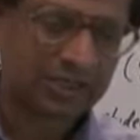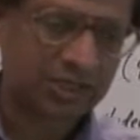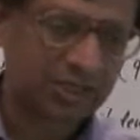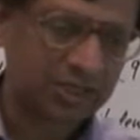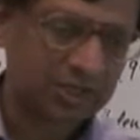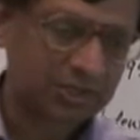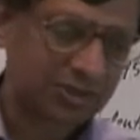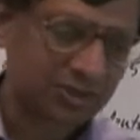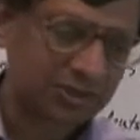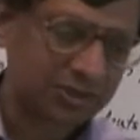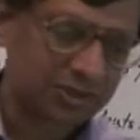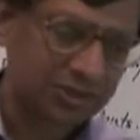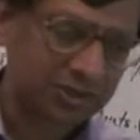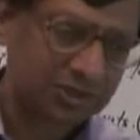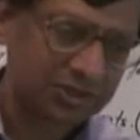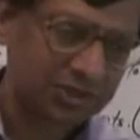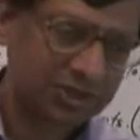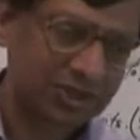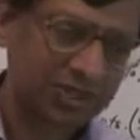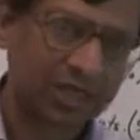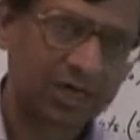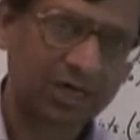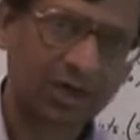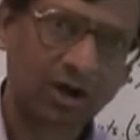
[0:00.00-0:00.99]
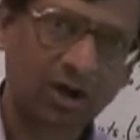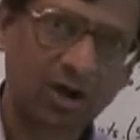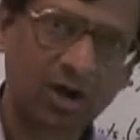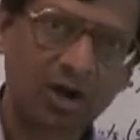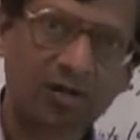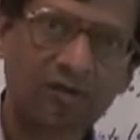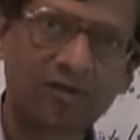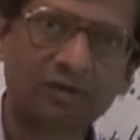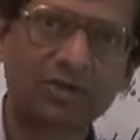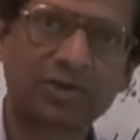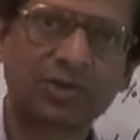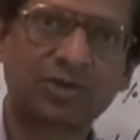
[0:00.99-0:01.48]
lecturer is also sitting
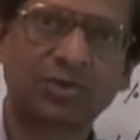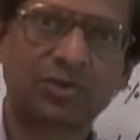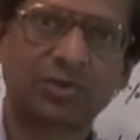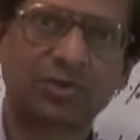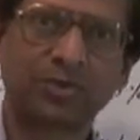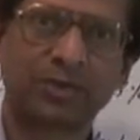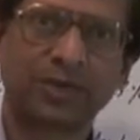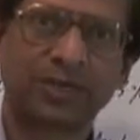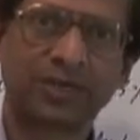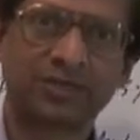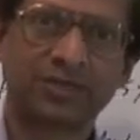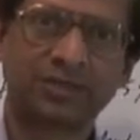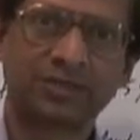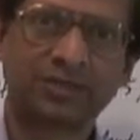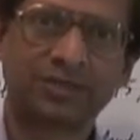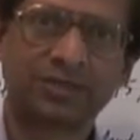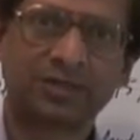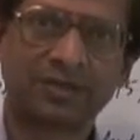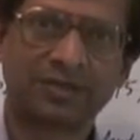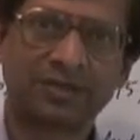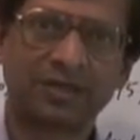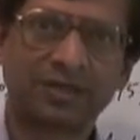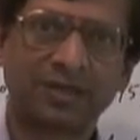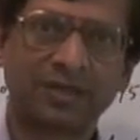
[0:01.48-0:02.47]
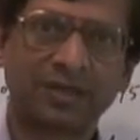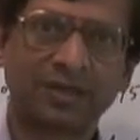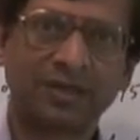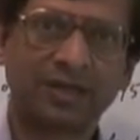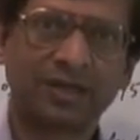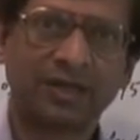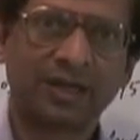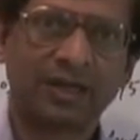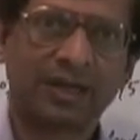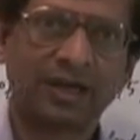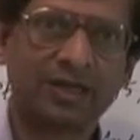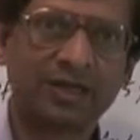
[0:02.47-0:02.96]
along with the students,
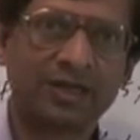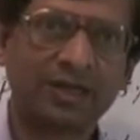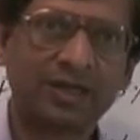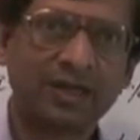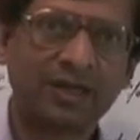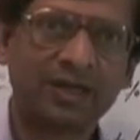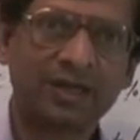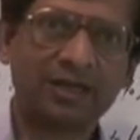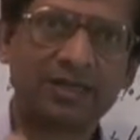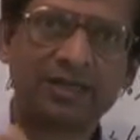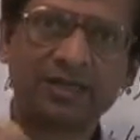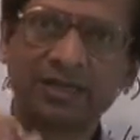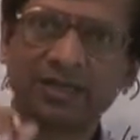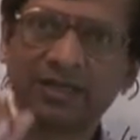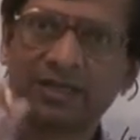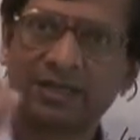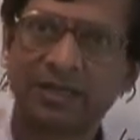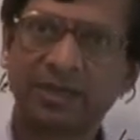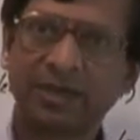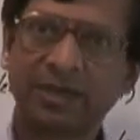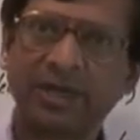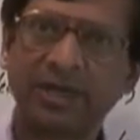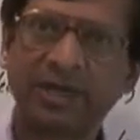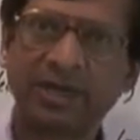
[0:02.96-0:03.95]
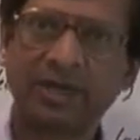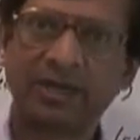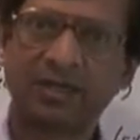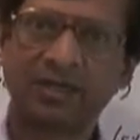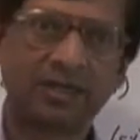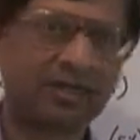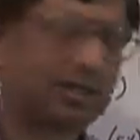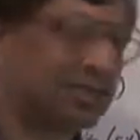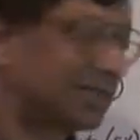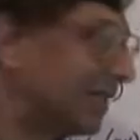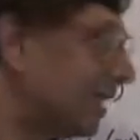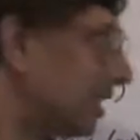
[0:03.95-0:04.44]
and then he is
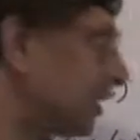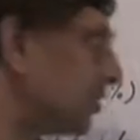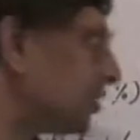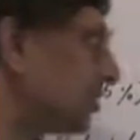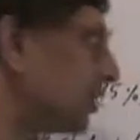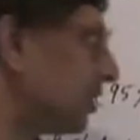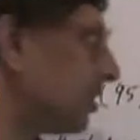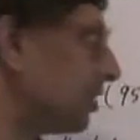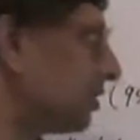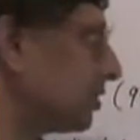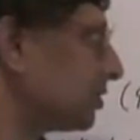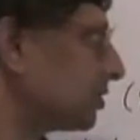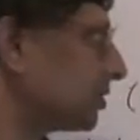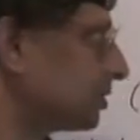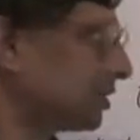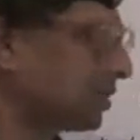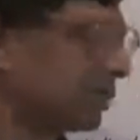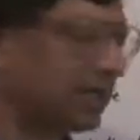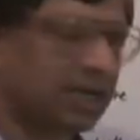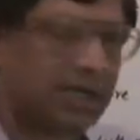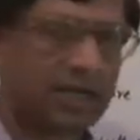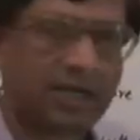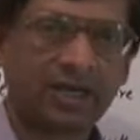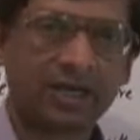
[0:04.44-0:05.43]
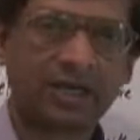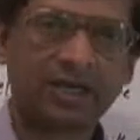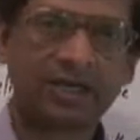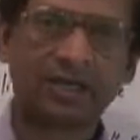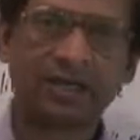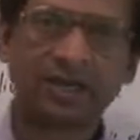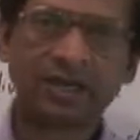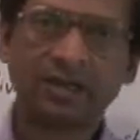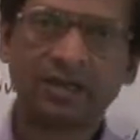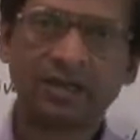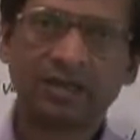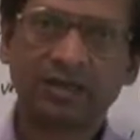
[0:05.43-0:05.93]
exhibiting these lectures,
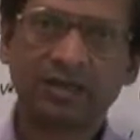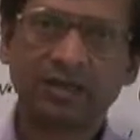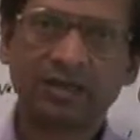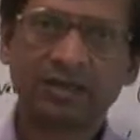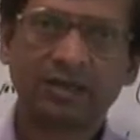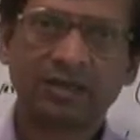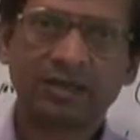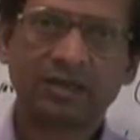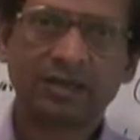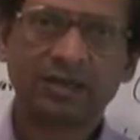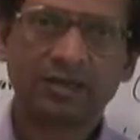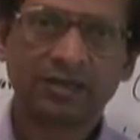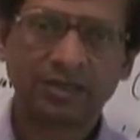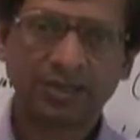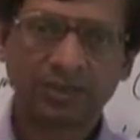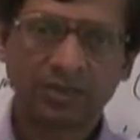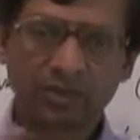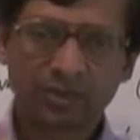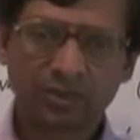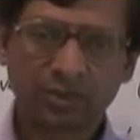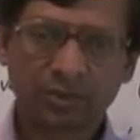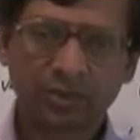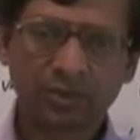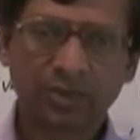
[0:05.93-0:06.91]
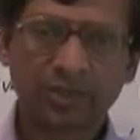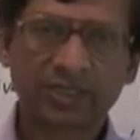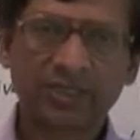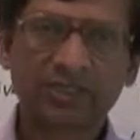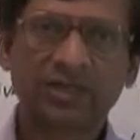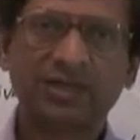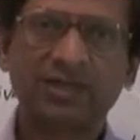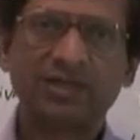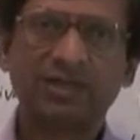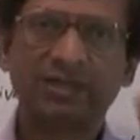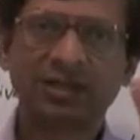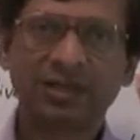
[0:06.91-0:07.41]
and then the
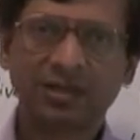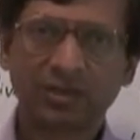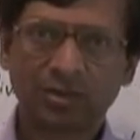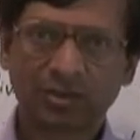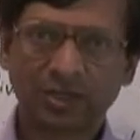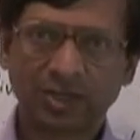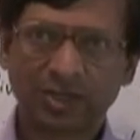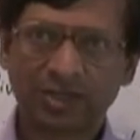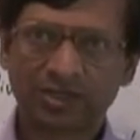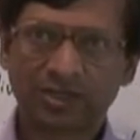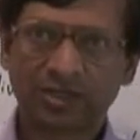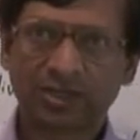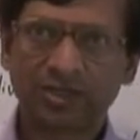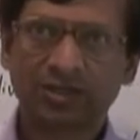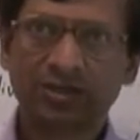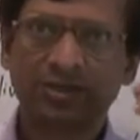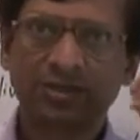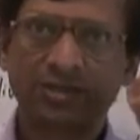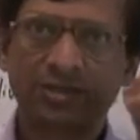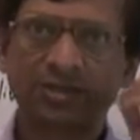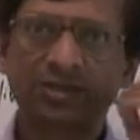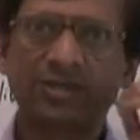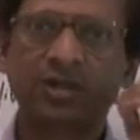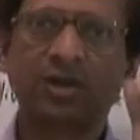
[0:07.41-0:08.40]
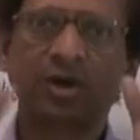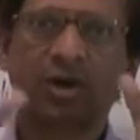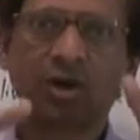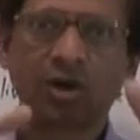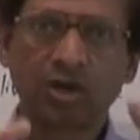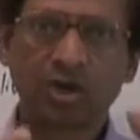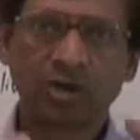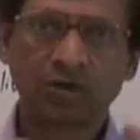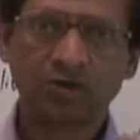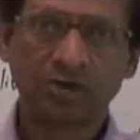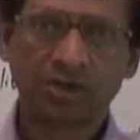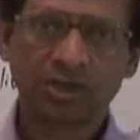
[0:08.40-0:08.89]
students listen to the lectures. It's an
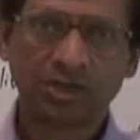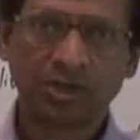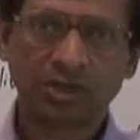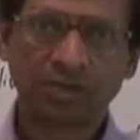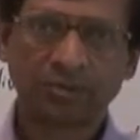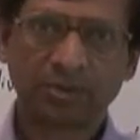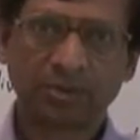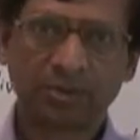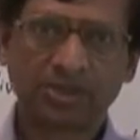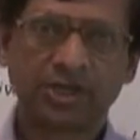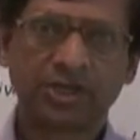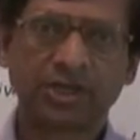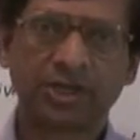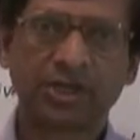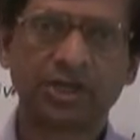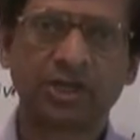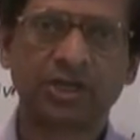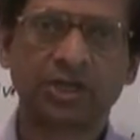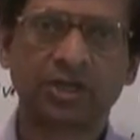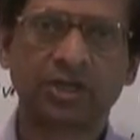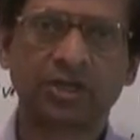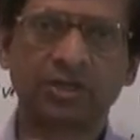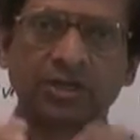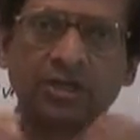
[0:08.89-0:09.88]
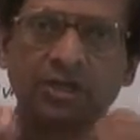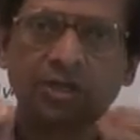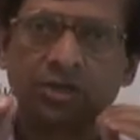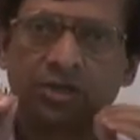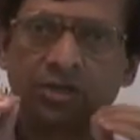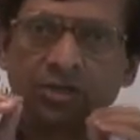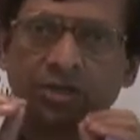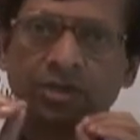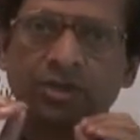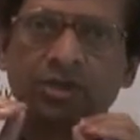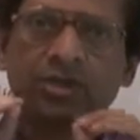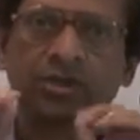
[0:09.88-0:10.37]
audiovisual presentation,
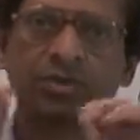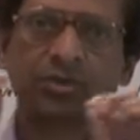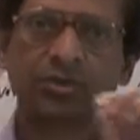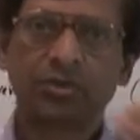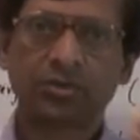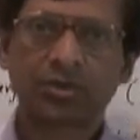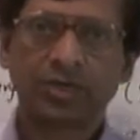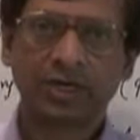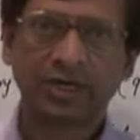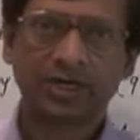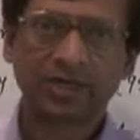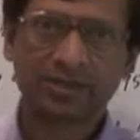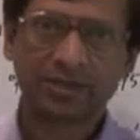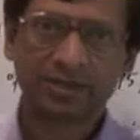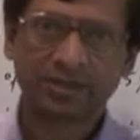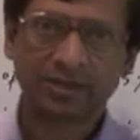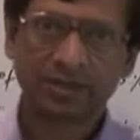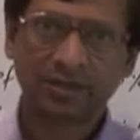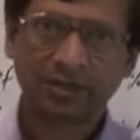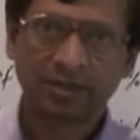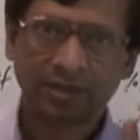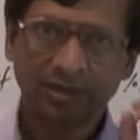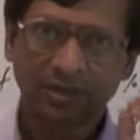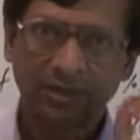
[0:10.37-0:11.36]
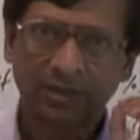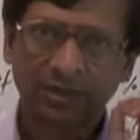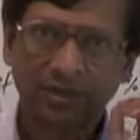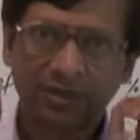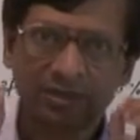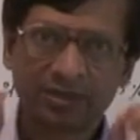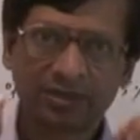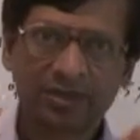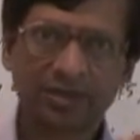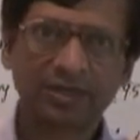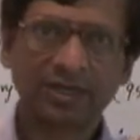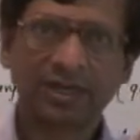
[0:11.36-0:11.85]
so the students
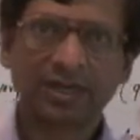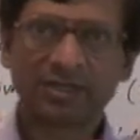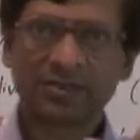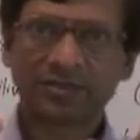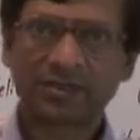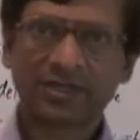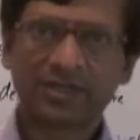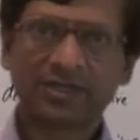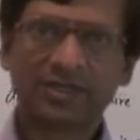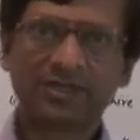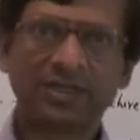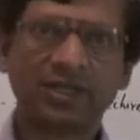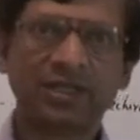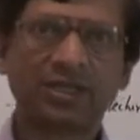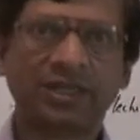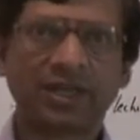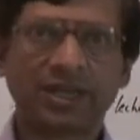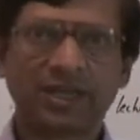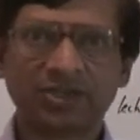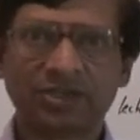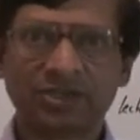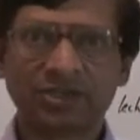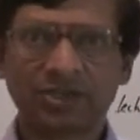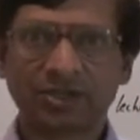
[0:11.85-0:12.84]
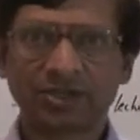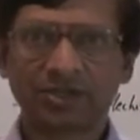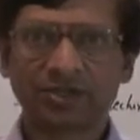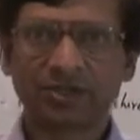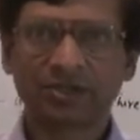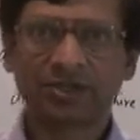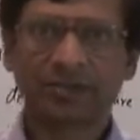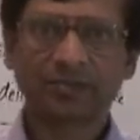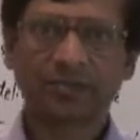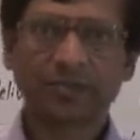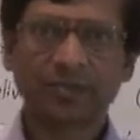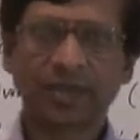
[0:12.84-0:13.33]
listen as well as see the
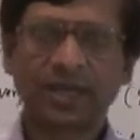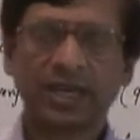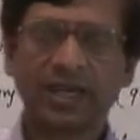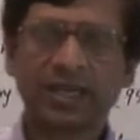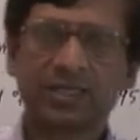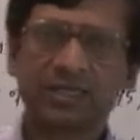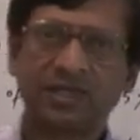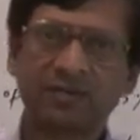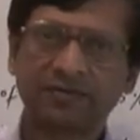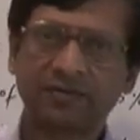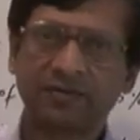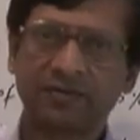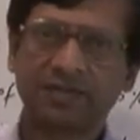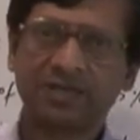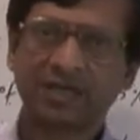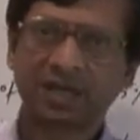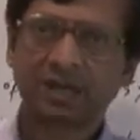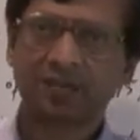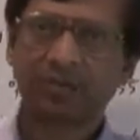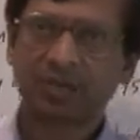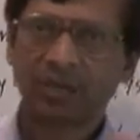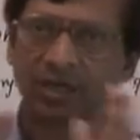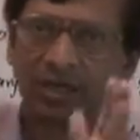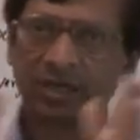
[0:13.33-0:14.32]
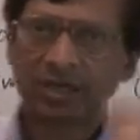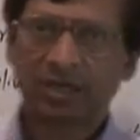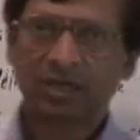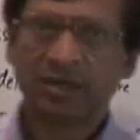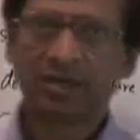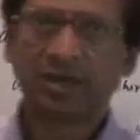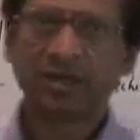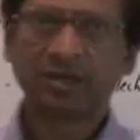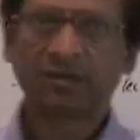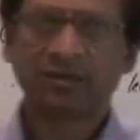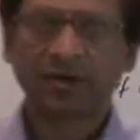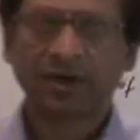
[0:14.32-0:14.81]
lectures as if it's
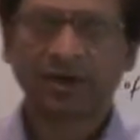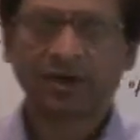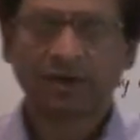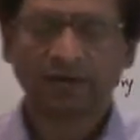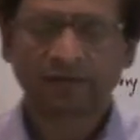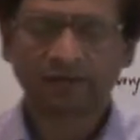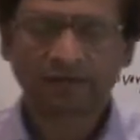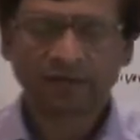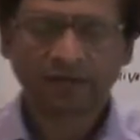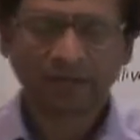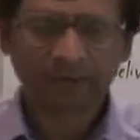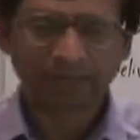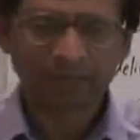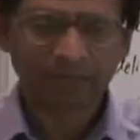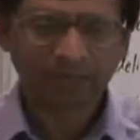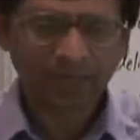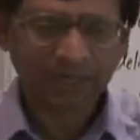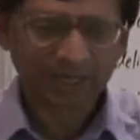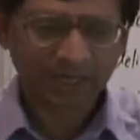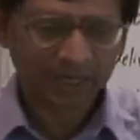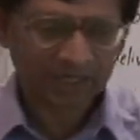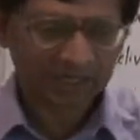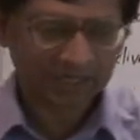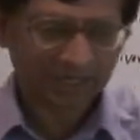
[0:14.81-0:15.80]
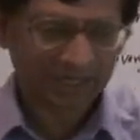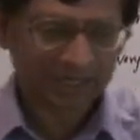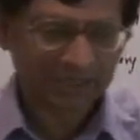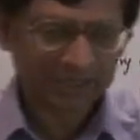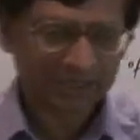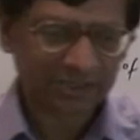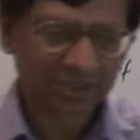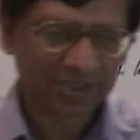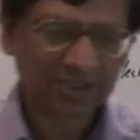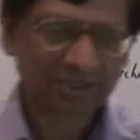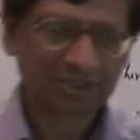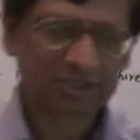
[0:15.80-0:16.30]
happening in front of them. The
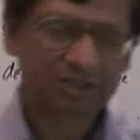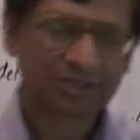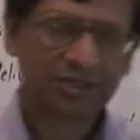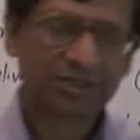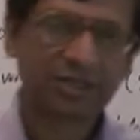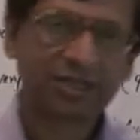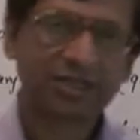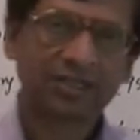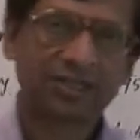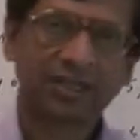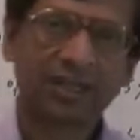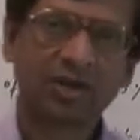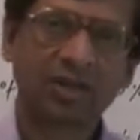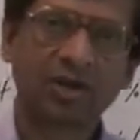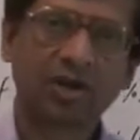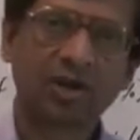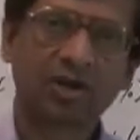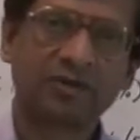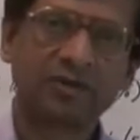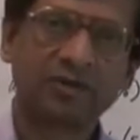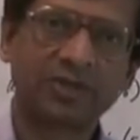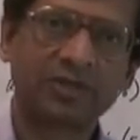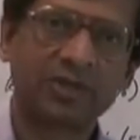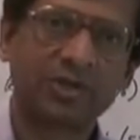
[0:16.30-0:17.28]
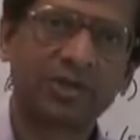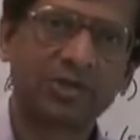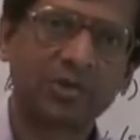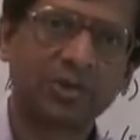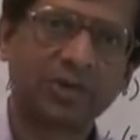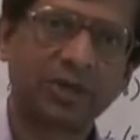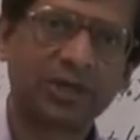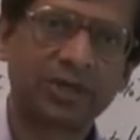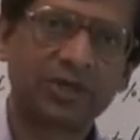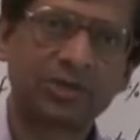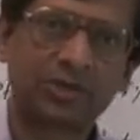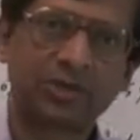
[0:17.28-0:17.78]
lecturer is sitting there along with the
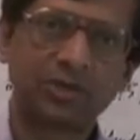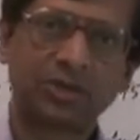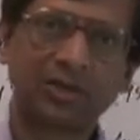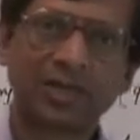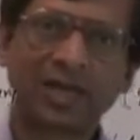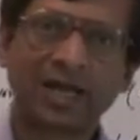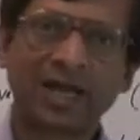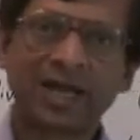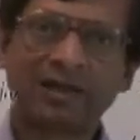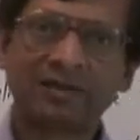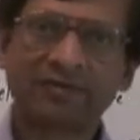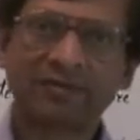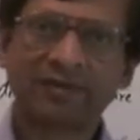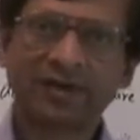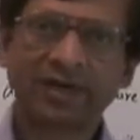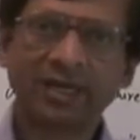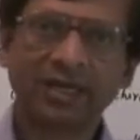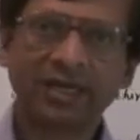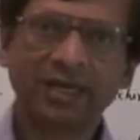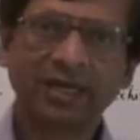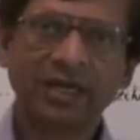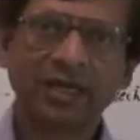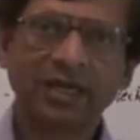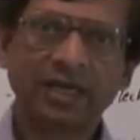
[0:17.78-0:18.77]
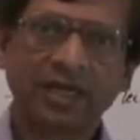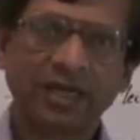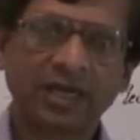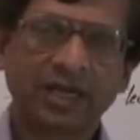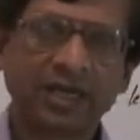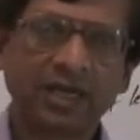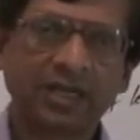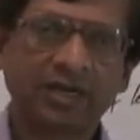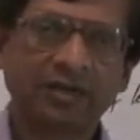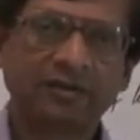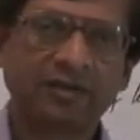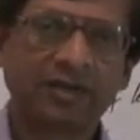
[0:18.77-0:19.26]
students to clarify
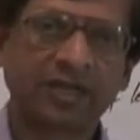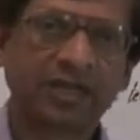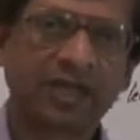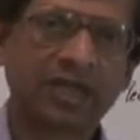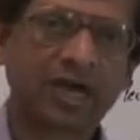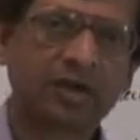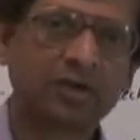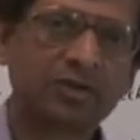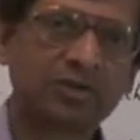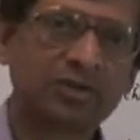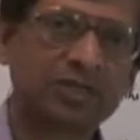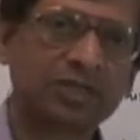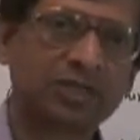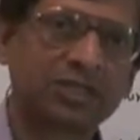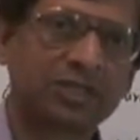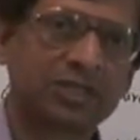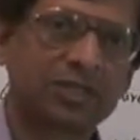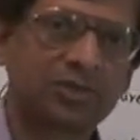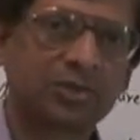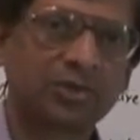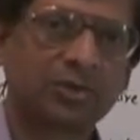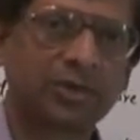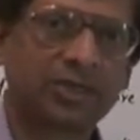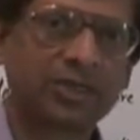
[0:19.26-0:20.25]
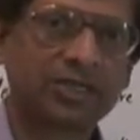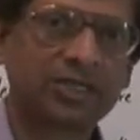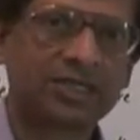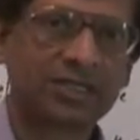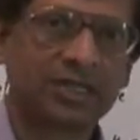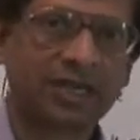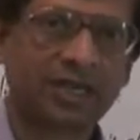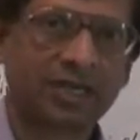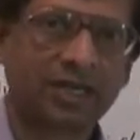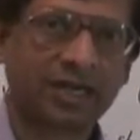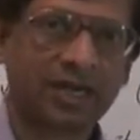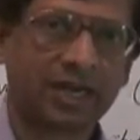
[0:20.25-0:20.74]
any of the doubts that the
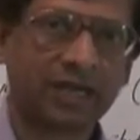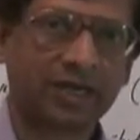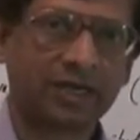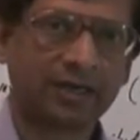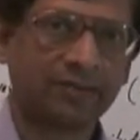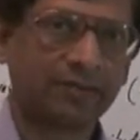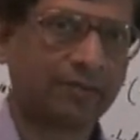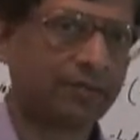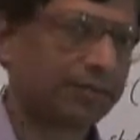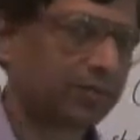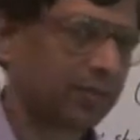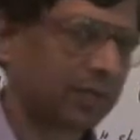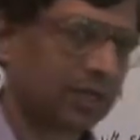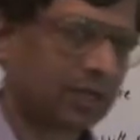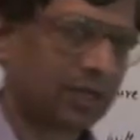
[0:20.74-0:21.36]
students get.